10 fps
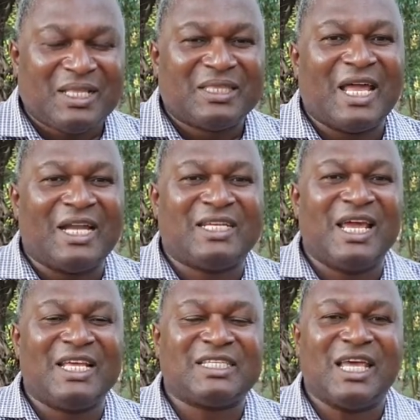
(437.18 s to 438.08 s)
that
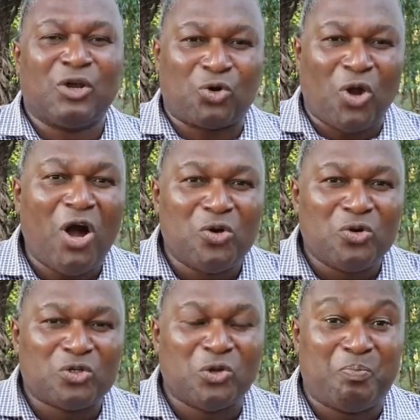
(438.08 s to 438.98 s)
has a role
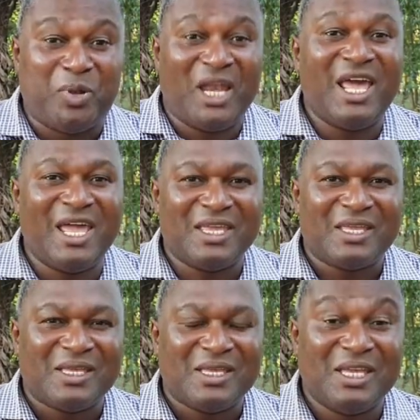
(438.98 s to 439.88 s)
to play
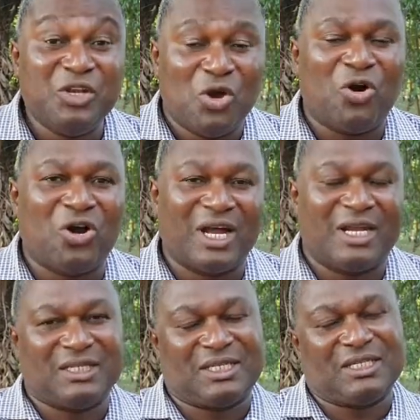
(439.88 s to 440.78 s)
in your
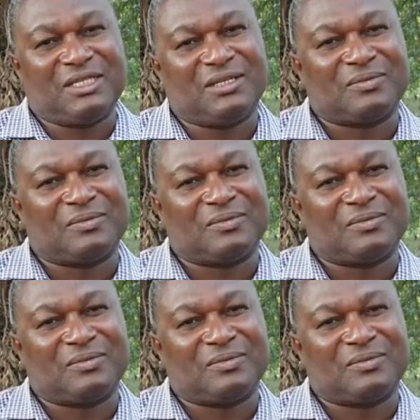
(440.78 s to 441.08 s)
organization.